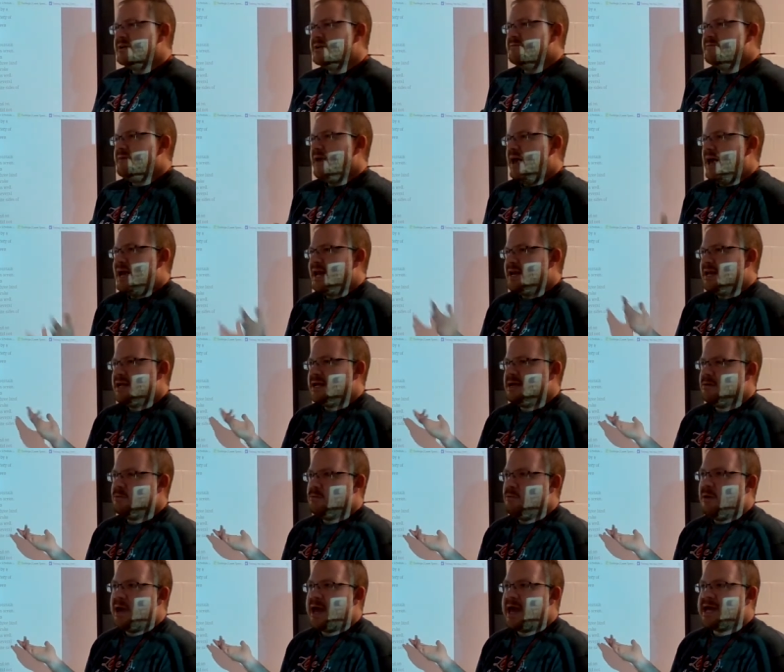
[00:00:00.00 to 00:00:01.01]
have had a
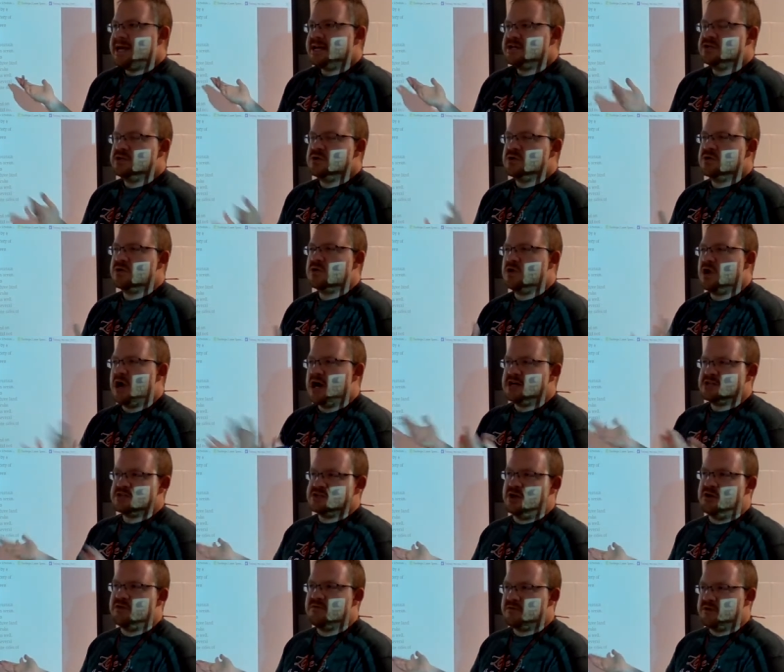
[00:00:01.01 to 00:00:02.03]
way to
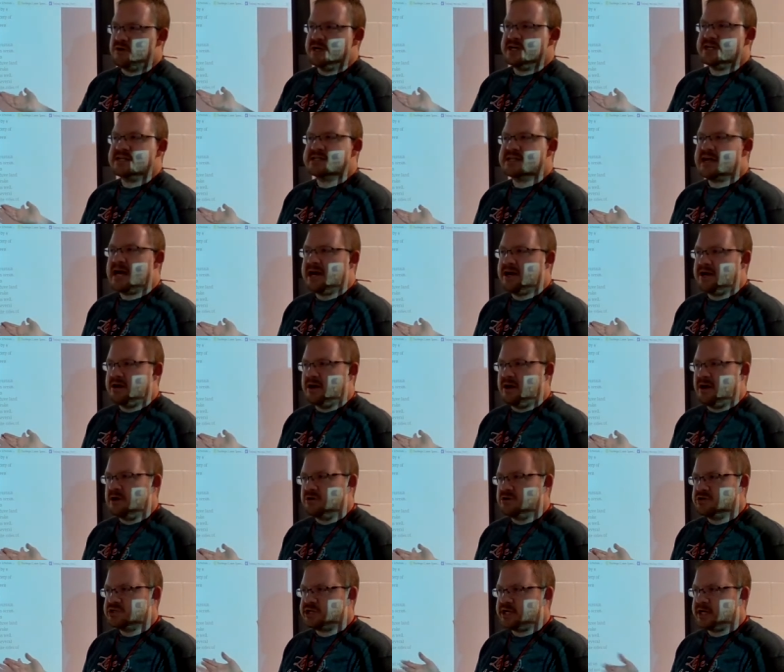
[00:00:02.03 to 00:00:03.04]
cross over an entire
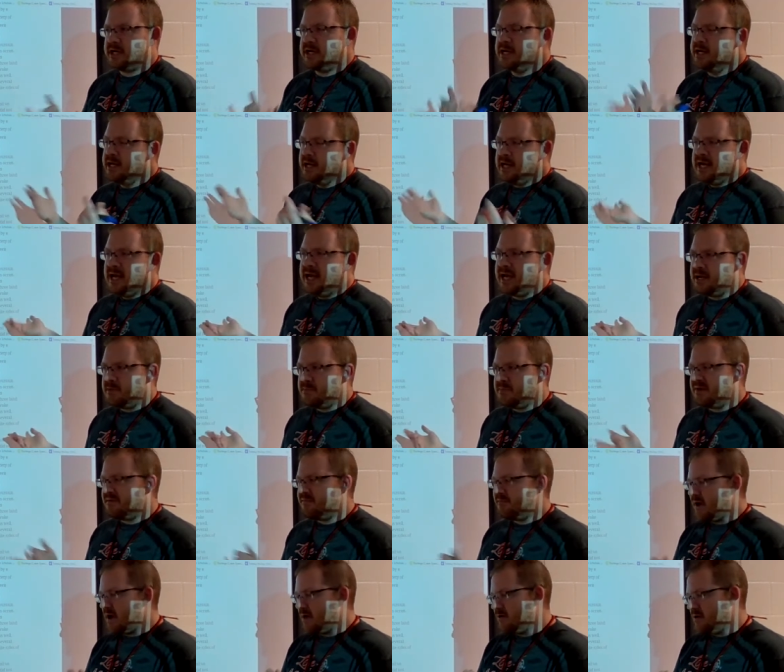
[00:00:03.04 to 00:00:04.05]
ocean and be
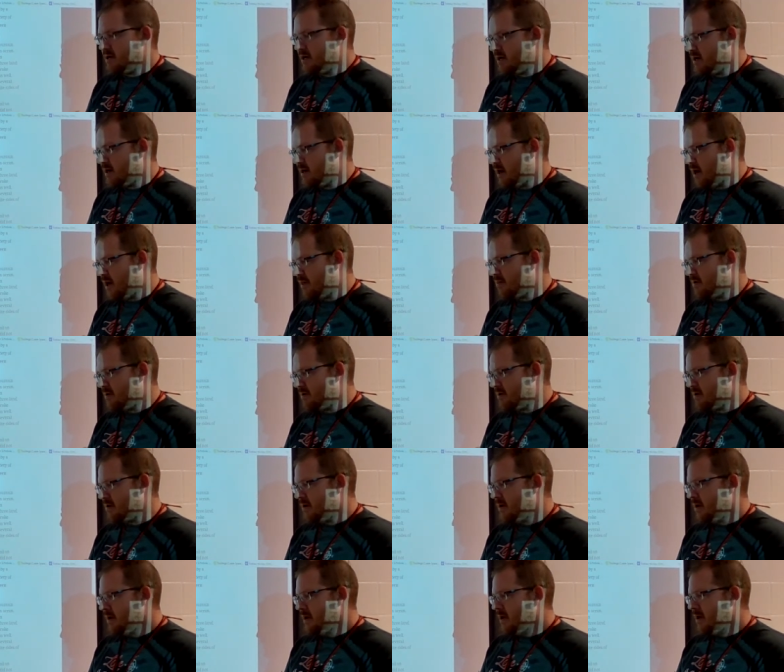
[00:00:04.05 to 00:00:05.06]
found in
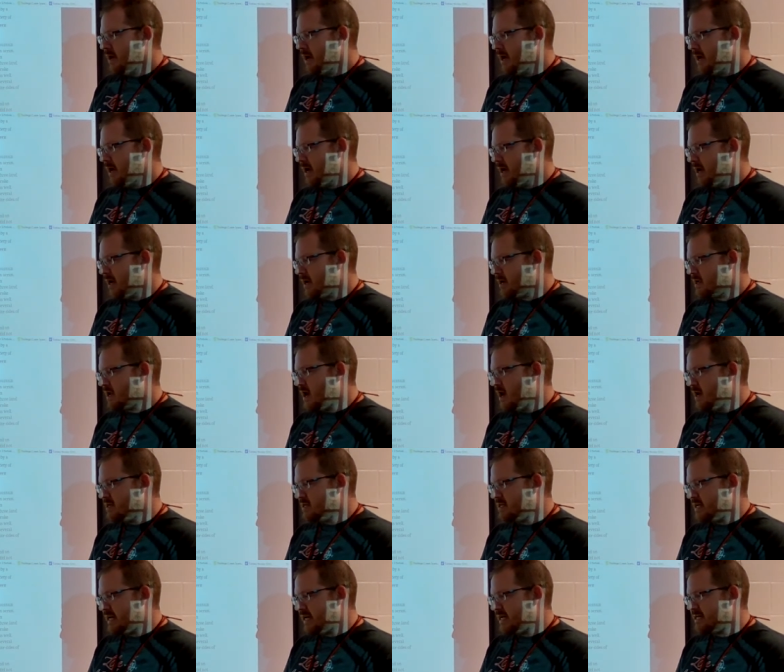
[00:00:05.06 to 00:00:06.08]
another uh,
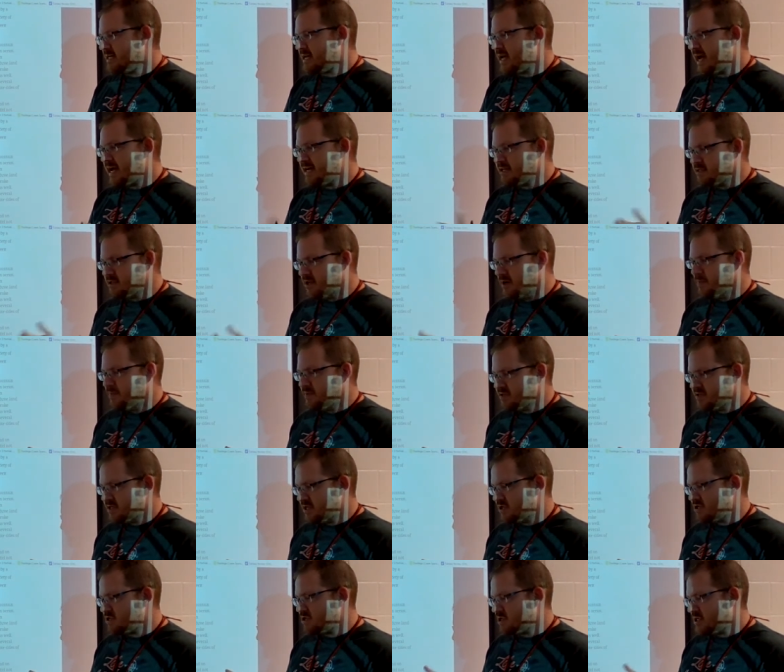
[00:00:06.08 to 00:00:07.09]
continent as their
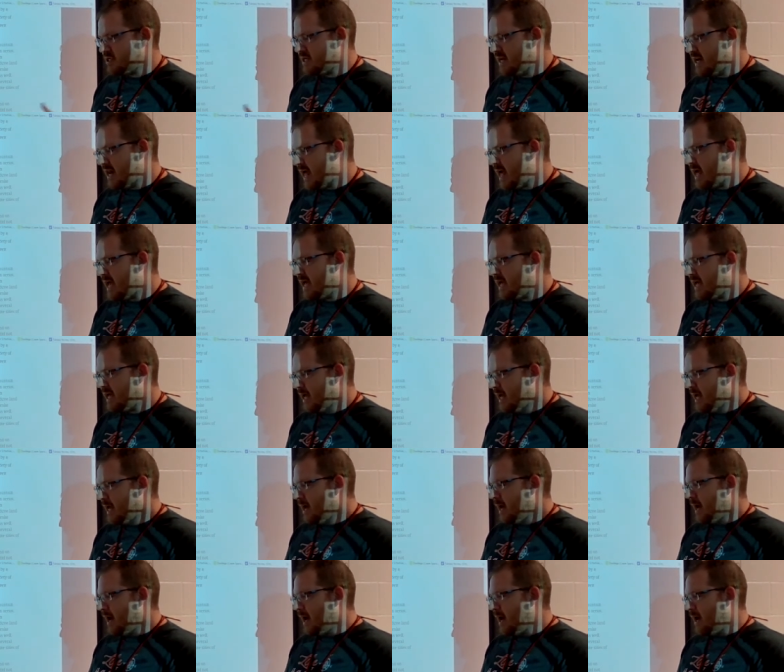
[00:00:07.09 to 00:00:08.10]
position today.
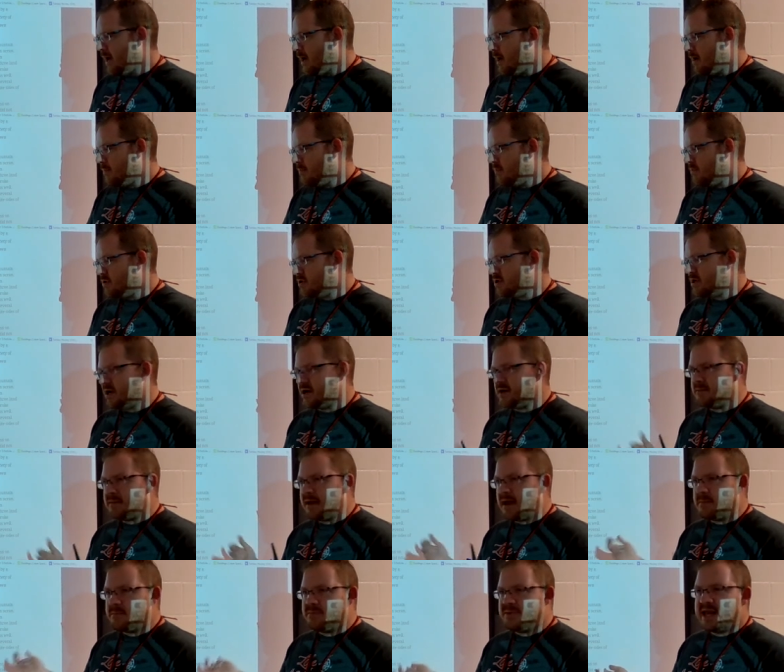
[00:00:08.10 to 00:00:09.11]
Um, you're talking
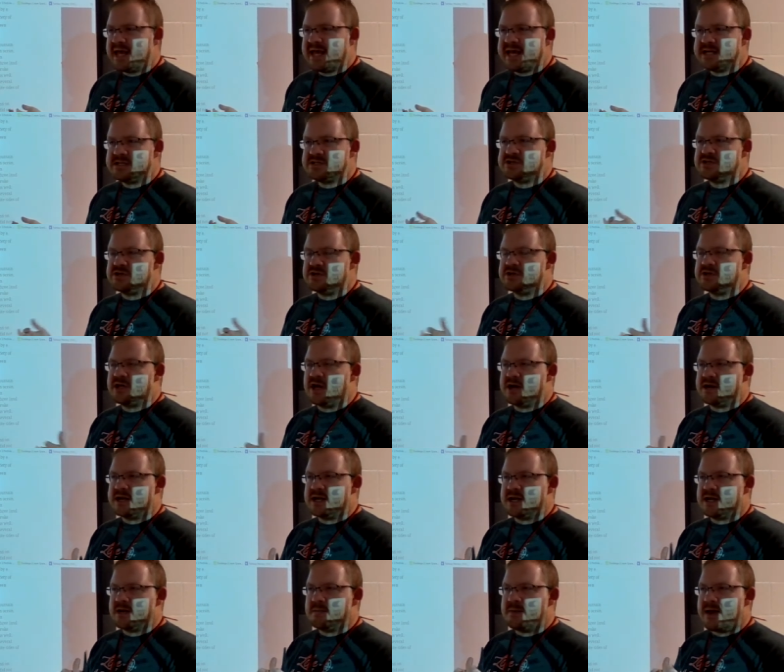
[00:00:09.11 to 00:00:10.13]
about plants, you're
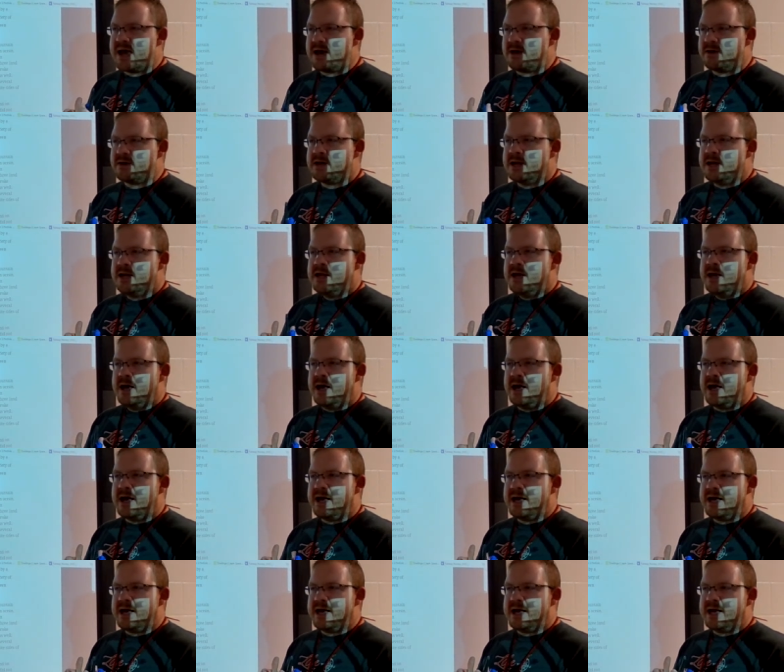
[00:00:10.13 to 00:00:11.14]
talking about
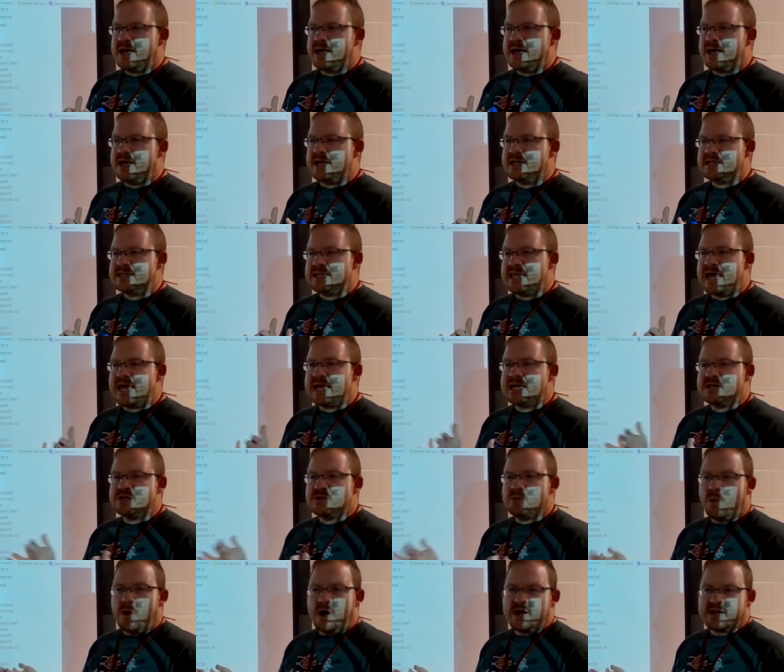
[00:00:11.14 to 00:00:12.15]
uh,
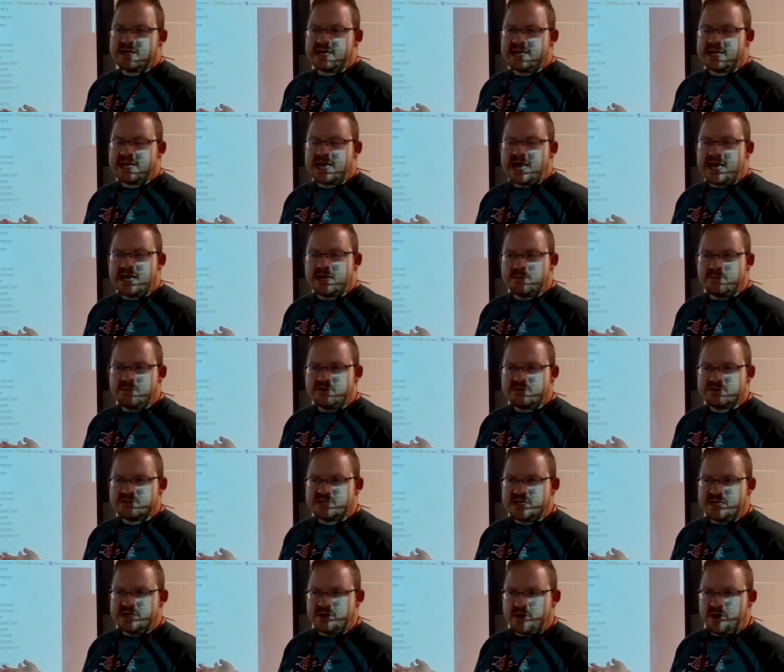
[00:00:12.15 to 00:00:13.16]
land walking
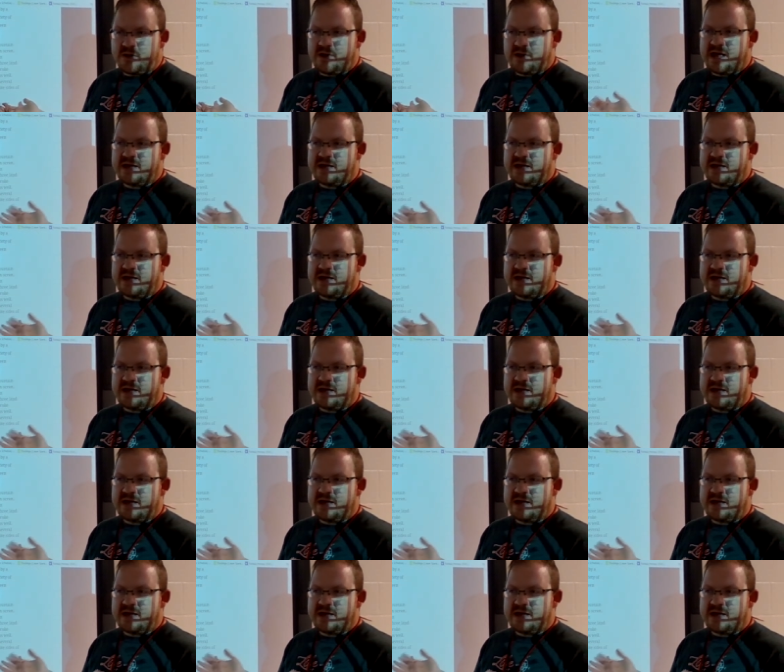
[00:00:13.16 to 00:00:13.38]
animals that don't